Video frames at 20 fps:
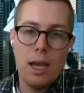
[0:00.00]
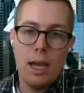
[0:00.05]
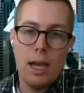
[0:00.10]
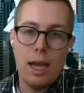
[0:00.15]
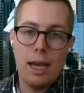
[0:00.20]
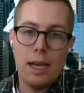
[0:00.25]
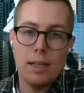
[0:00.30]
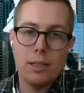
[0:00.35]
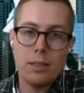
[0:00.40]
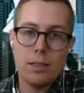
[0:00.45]

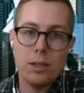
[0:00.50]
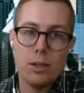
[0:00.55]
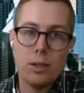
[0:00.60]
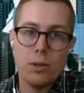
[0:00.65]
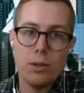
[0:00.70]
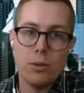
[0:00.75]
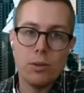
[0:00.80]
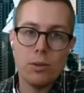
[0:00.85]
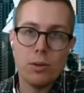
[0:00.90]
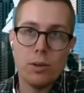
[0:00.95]
And
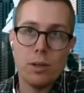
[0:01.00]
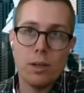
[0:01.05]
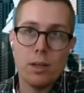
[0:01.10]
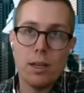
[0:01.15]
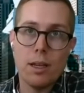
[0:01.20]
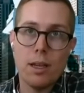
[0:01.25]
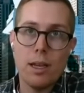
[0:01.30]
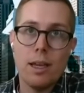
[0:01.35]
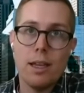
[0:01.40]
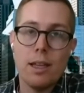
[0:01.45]
so
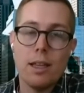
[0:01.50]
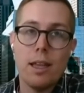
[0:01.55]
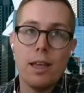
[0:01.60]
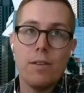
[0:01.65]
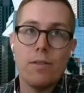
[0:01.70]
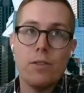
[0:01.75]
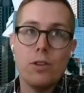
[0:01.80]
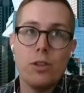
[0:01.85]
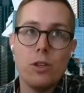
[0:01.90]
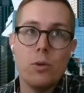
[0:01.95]

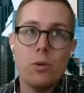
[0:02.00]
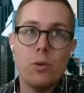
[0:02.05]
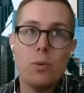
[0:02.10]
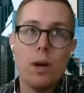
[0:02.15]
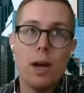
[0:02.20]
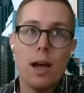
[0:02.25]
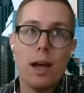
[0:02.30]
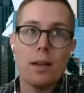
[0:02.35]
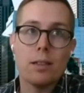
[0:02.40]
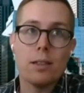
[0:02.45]
if
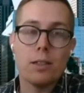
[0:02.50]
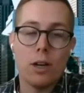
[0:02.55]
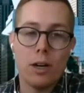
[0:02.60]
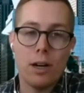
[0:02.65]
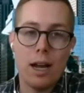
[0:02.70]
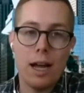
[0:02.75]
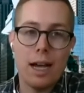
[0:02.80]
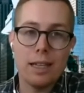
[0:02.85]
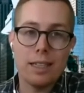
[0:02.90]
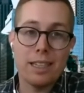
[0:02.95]
you start
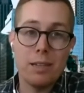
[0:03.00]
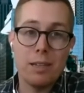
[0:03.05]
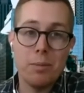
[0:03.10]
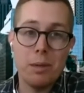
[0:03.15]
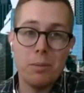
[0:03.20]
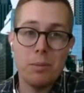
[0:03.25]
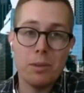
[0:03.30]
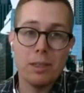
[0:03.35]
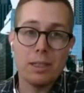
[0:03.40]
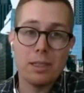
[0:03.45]
asking
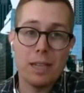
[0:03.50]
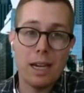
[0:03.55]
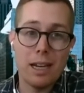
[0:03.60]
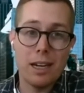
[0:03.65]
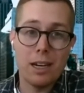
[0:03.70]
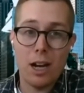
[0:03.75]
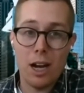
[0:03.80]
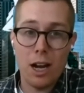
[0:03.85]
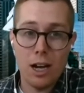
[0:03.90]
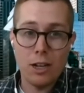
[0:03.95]
people to sign
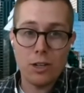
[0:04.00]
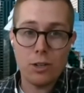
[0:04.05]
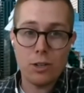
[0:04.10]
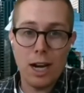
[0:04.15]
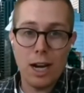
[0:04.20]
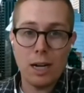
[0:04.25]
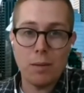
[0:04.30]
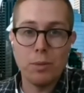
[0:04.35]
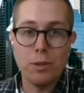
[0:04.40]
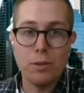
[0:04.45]
a
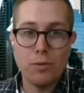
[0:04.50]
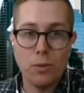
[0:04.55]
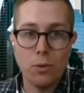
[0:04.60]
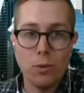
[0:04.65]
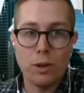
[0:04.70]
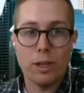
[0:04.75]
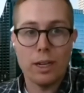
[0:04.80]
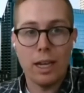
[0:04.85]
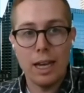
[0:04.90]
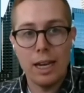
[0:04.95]
contract
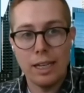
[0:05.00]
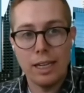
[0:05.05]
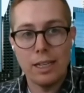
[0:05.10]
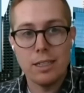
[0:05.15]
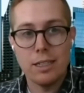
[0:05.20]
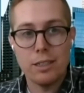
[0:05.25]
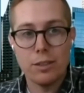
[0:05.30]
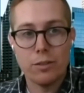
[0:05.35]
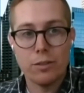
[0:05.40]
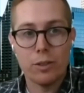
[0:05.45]
before getting
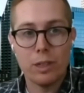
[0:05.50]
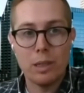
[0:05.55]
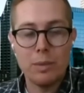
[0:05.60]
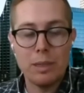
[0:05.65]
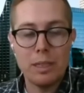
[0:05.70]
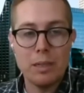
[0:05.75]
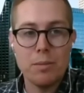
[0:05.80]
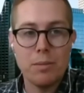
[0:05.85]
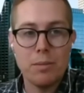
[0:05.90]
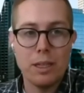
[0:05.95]
into
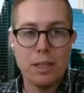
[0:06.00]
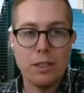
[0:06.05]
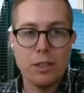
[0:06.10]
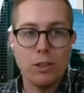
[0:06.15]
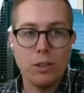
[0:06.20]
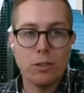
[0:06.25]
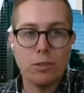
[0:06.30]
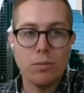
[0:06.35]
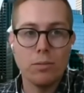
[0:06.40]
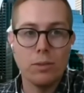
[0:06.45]
freemium, then
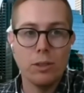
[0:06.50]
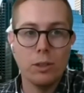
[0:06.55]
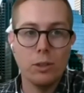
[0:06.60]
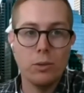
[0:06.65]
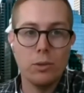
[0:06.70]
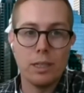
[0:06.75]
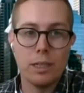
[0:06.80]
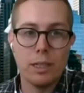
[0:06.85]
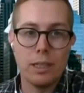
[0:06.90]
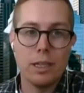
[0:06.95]
you're
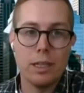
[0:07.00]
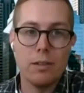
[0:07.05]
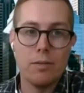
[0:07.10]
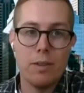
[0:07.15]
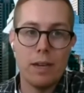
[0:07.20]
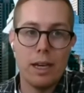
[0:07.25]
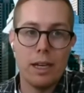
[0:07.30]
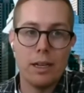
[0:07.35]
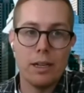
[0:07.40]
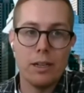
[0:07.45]
losing the
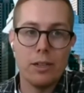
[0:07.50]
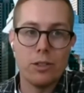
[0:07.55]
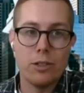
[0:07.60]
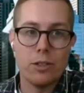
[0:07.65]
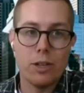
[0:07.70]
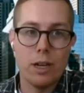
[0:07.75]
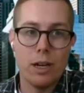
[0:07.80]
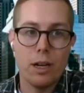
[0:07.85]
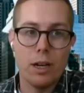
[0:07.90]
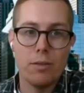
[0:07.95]

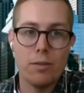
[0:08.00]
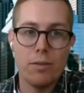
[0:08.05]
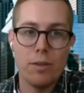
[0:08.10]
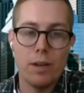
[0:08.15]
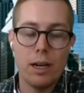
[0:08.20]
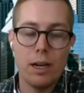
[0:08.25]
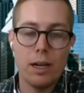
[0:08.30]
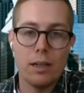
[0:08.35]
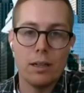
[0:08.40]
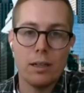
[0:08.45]
advantage of
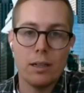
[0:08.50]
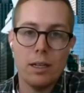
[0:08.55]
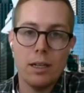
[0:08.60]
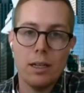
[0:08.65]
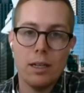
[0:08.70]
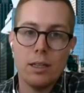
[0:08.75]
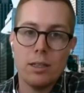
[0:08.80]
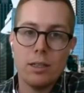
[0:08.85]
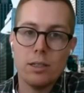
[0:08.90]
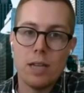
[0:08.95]

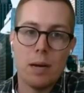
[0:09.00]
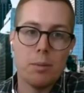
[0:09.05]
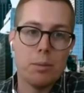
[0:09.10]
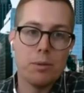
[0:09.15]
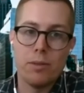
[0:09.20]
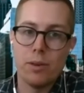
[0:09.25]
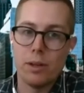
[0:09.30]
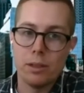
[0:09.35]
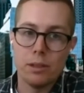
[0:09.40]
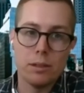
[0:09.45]
top
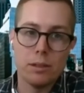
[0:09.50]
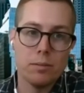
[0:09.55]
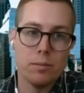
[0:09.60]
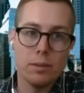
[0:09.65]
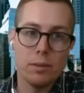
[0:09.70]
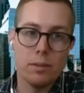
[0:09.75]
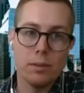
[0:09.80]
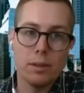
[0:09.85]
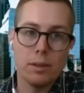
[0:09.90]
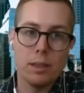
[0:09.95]
of funnel
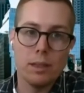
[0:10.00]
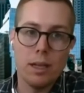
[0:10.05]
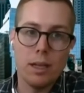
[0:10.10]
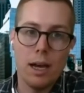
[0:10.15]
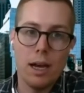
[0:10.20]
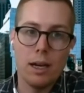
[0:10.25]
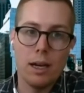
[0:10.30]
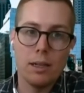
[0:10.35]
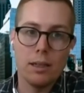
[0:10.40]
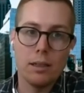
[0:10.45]

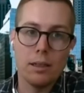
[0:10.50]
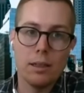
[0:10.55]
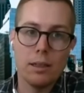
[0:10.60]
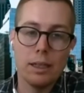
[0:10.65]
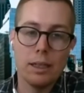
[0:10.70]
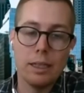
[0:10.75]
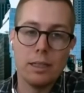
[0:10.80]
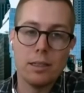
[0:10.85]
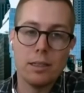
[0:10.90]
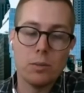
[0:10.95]

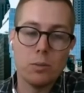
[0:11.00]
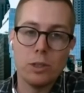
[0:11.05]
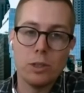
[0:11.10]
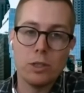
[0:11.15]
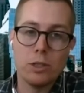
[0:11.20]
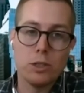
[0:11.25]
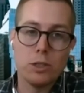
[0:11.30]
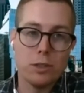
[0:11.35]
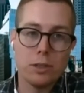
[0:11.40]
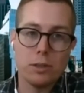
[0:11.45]
leads,
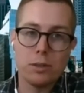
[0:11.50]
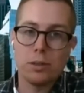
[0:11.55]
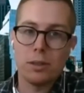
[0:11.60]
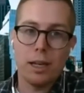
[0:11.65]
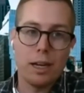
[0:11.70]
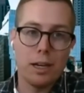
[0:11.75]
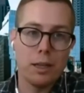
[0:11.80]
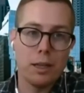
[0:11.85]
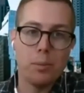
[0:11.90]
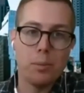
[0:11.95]
which is
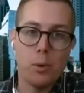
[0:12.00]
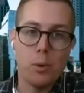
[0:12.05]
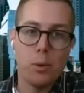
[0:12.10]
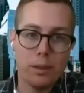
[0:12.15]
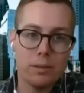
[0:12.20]
kind of the point.